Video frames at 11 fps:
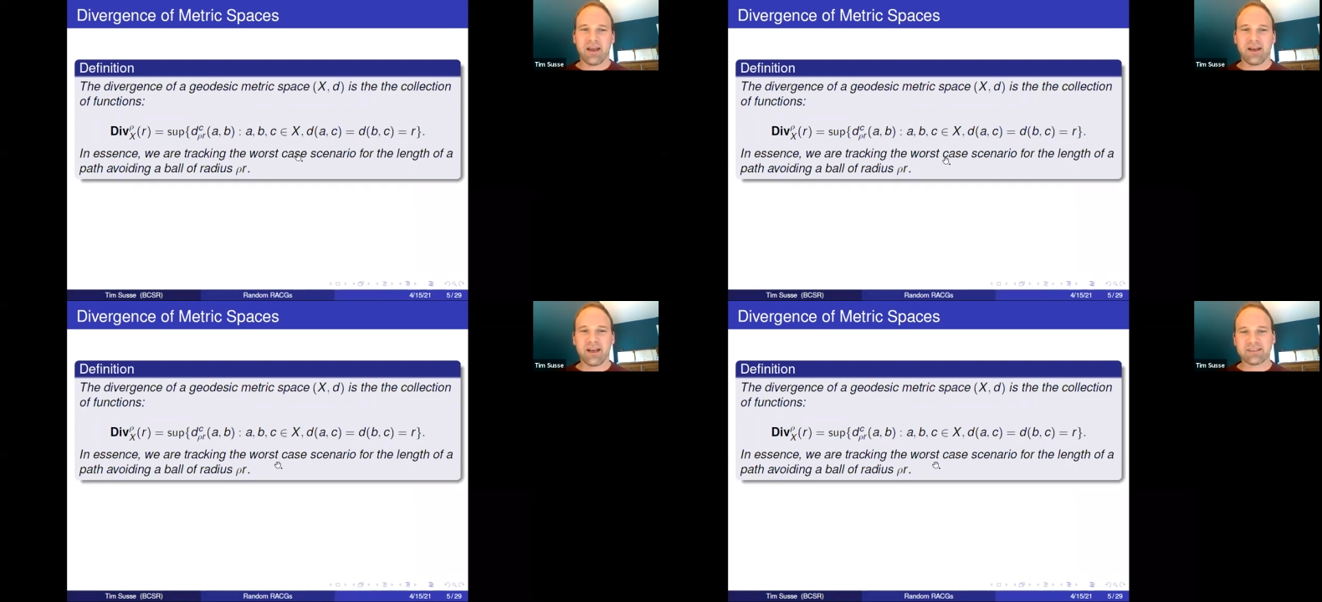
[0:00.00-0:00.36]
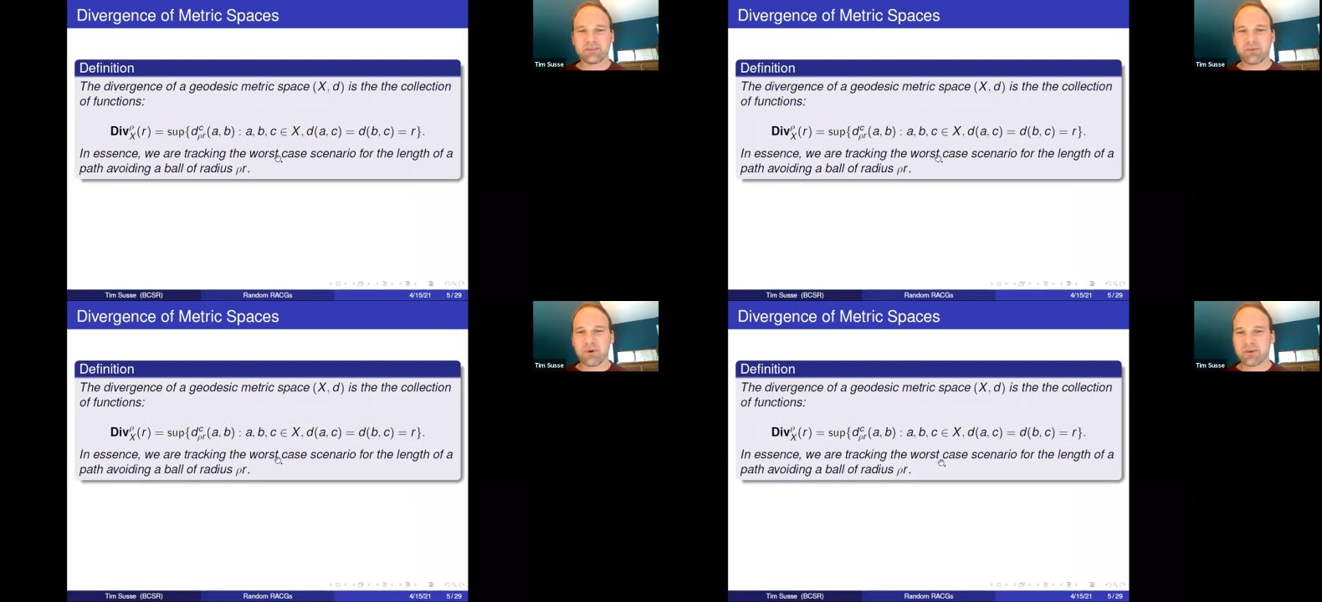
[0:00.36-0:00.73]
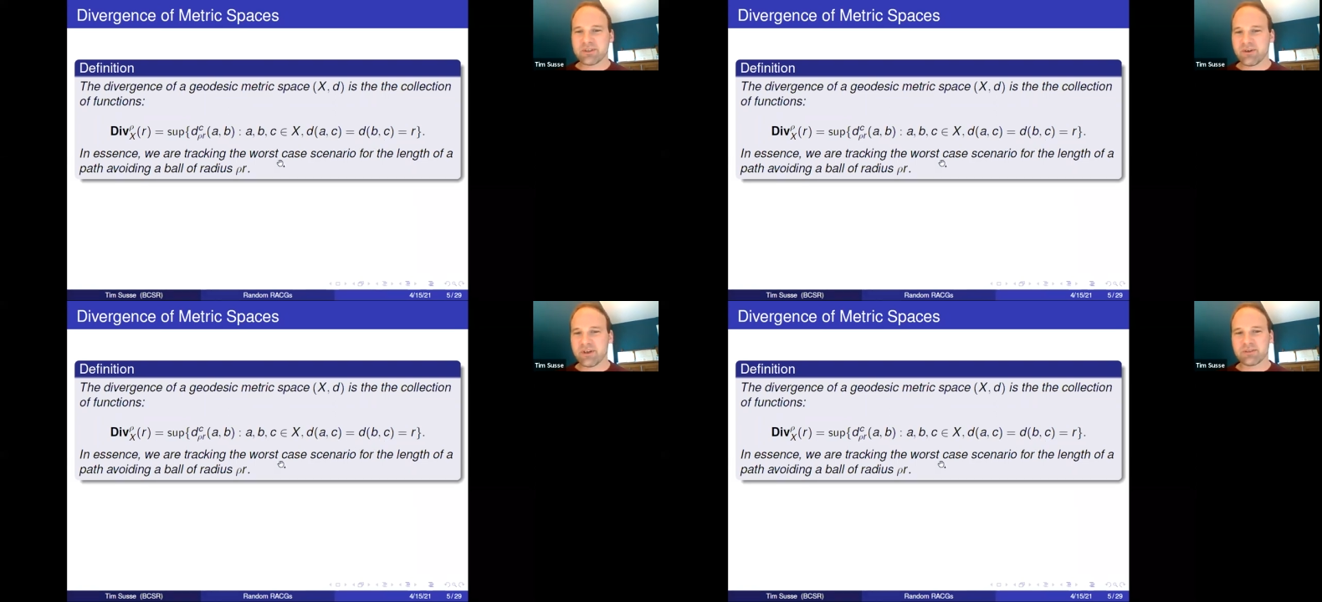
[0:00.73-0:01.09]
In essence, what we're
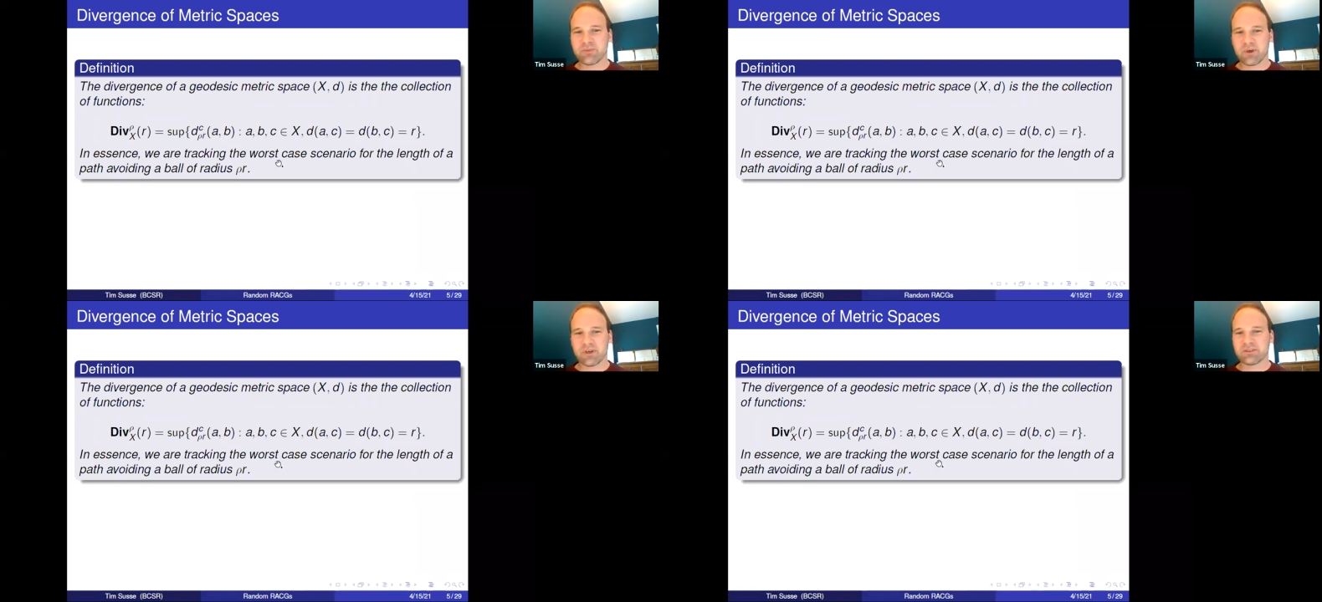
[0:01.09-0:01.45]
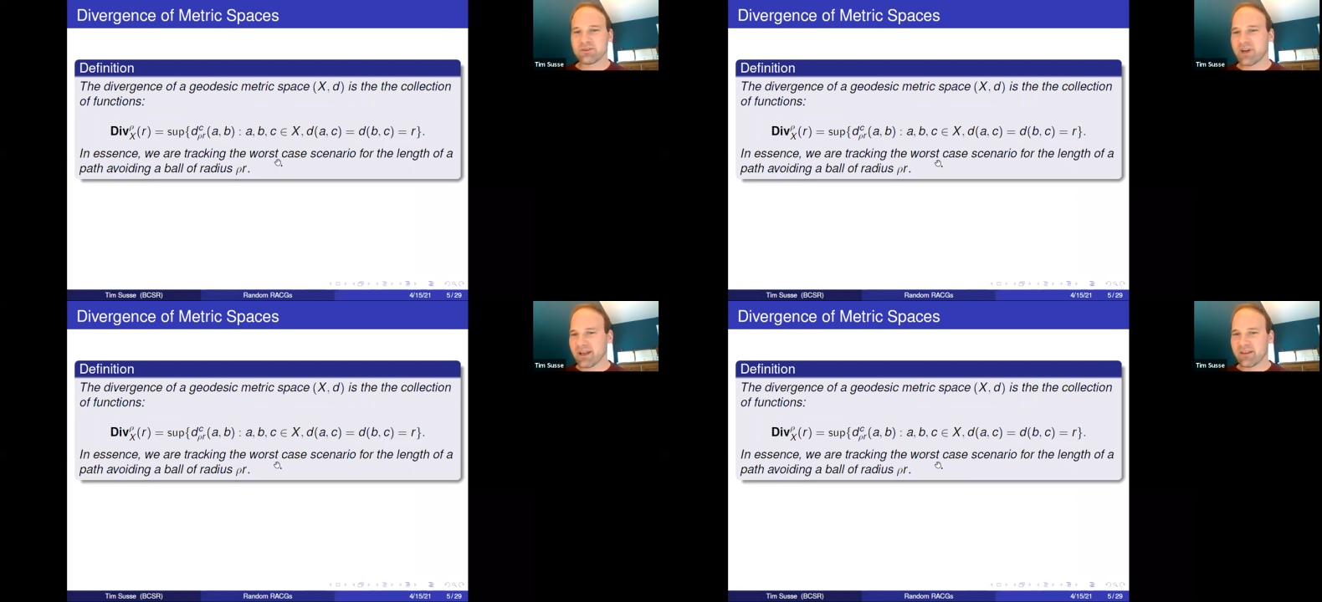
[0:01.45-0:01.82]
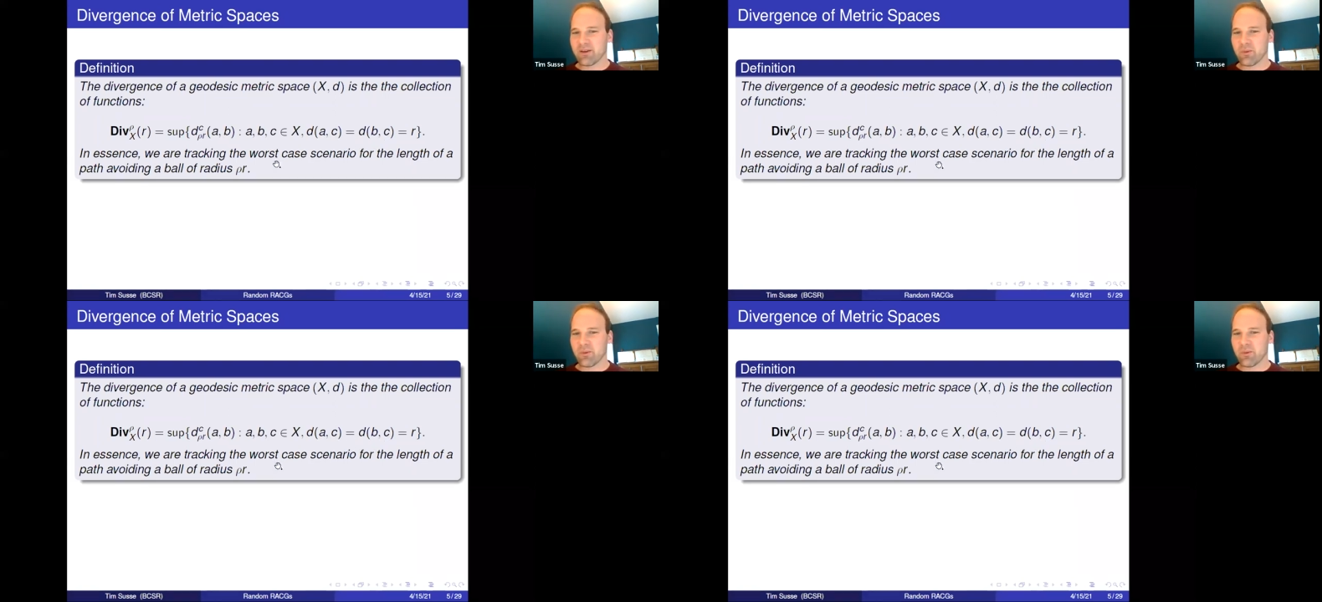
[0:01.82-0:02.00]
doing is we're tracking